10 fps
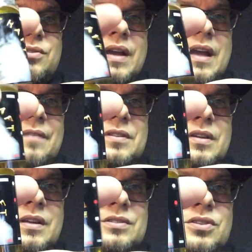Craft.
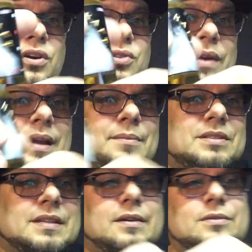Uh, it's called
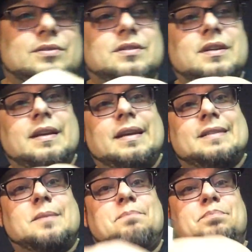Grandma's House.
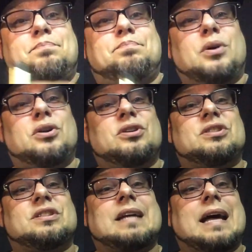It's a
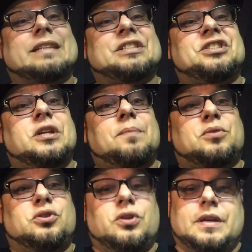butterscotch
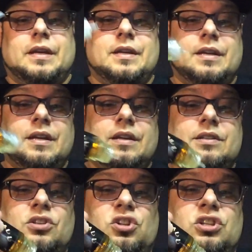chip cookie.
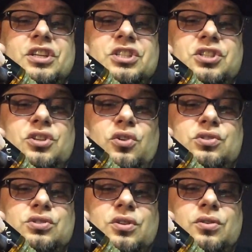
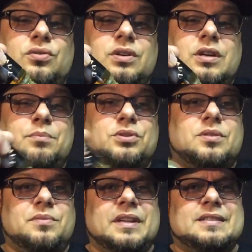Delicioso. Put
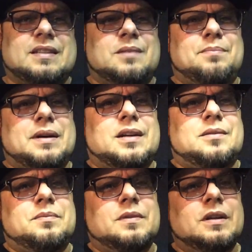some links on the
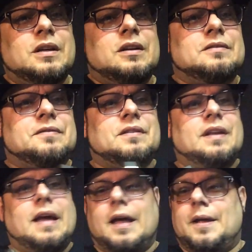bottom for
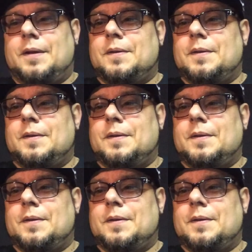that.